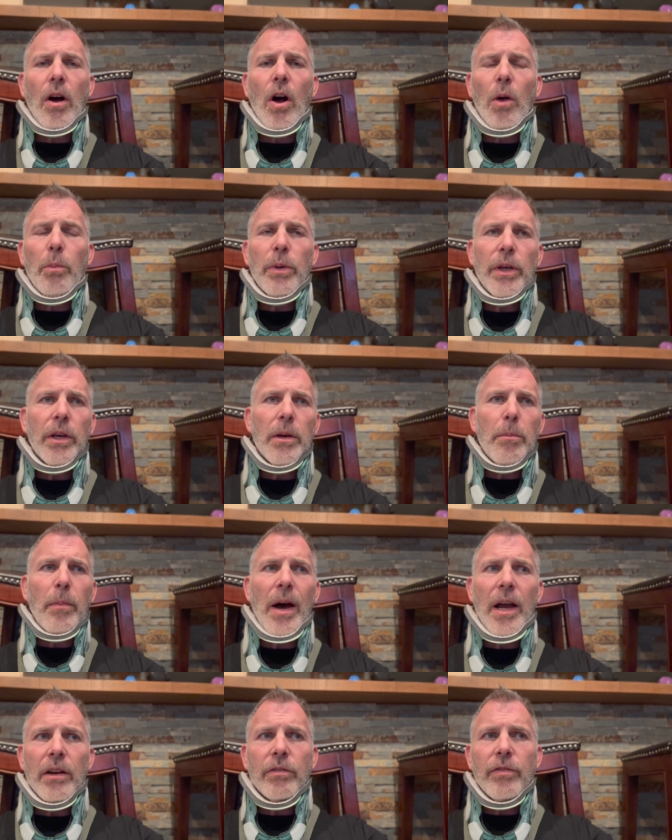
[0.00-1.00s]
albeit
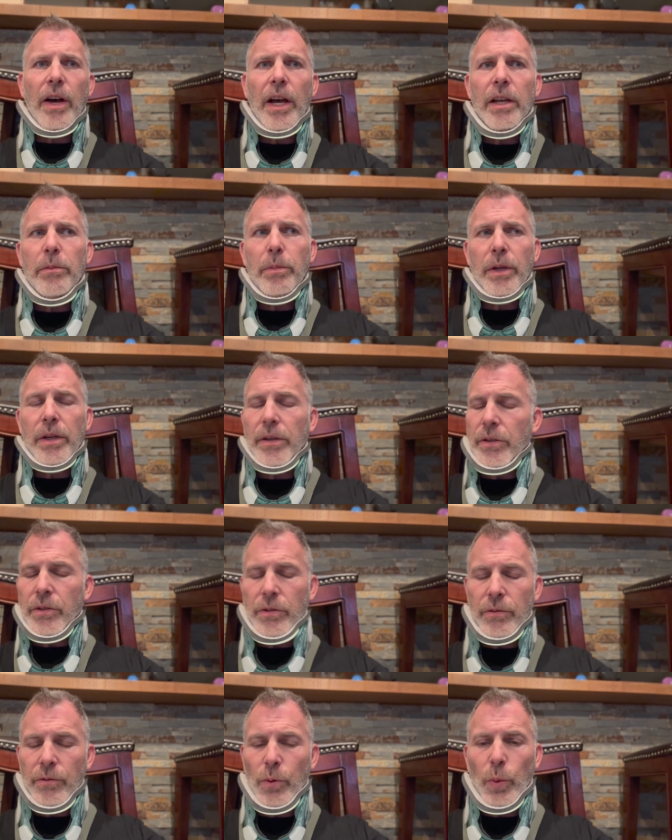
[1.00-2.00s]
modified because
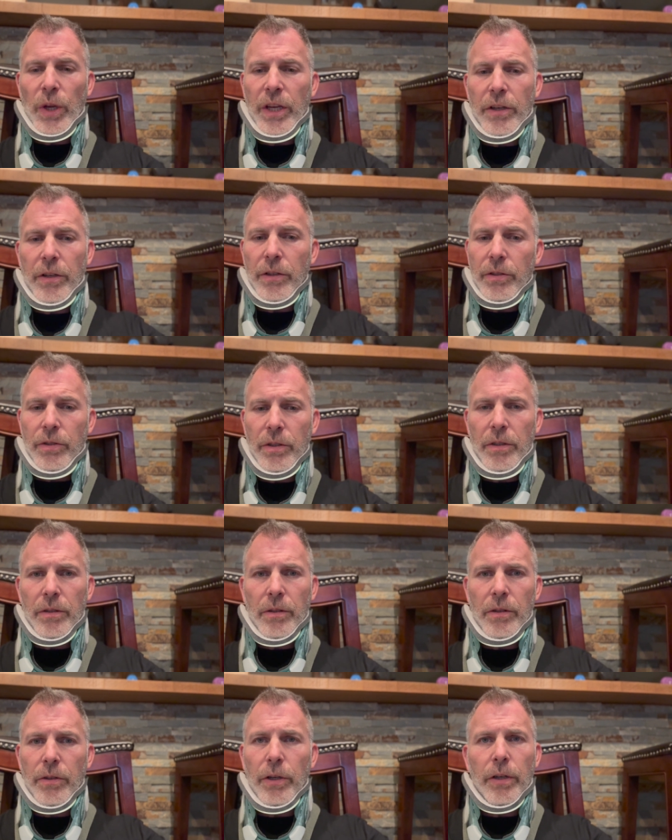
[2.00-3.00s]
of the weakness and
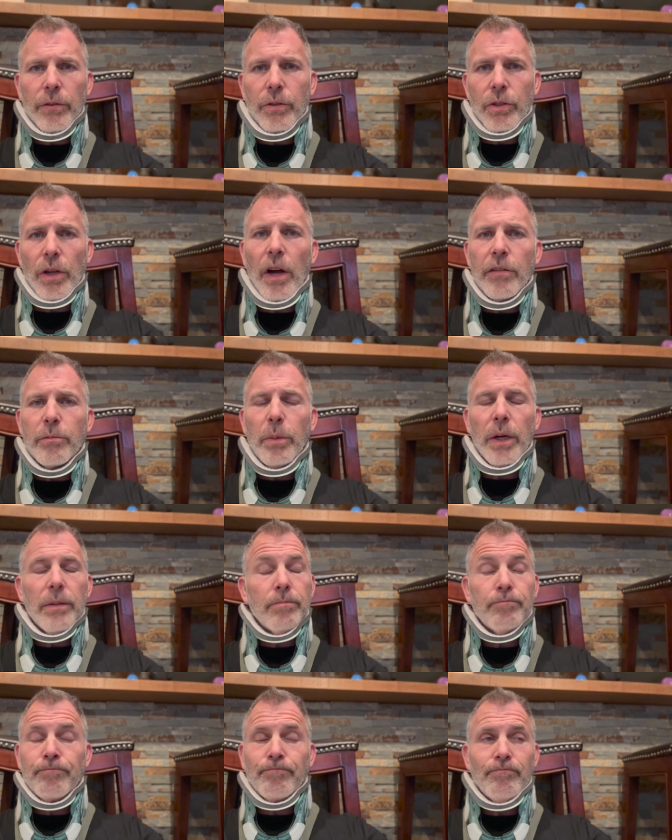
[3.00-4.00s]
the nerve stuff. But
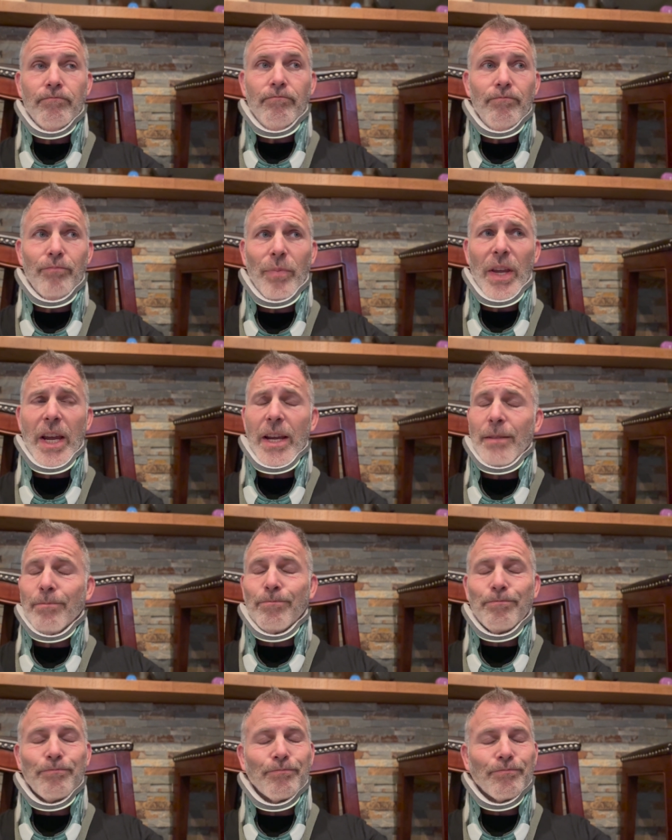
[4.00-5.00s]
hey,
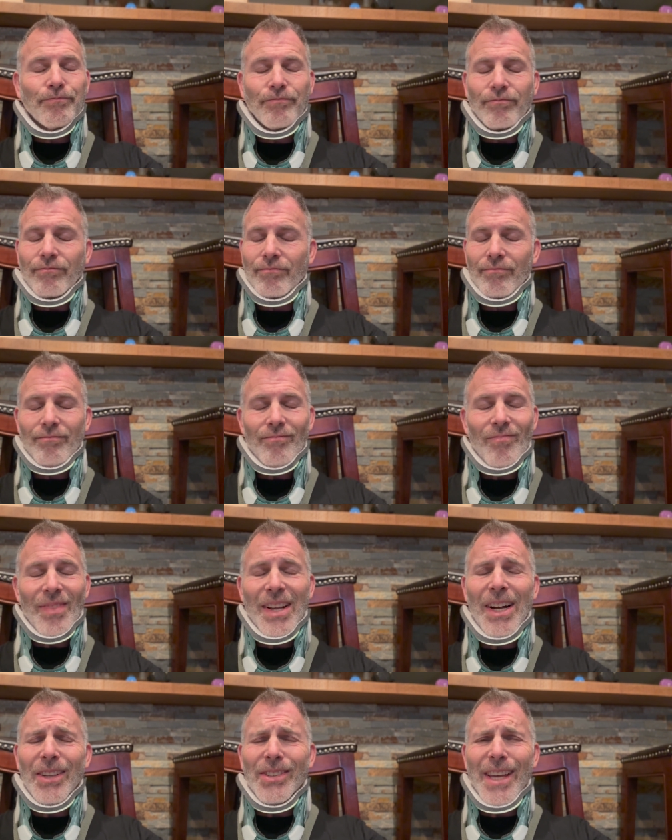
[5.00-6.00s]

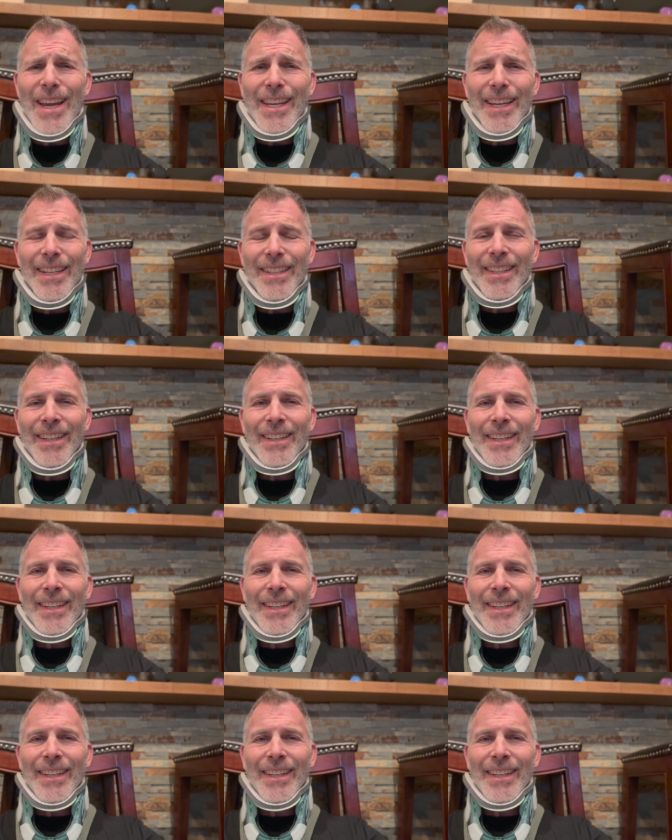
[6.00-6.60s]
I'll take it.